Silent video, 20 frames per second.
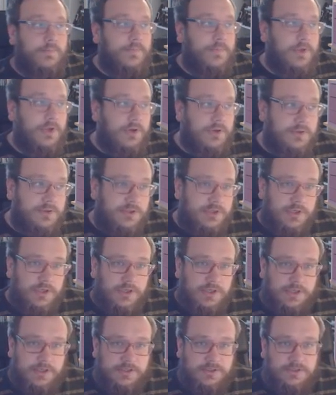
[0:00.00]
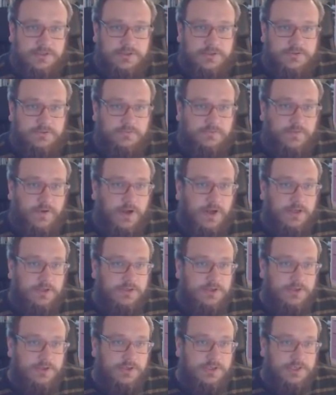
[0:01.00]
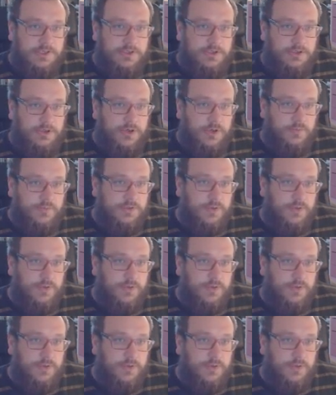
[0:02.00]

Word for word: You can see these files on the desktop.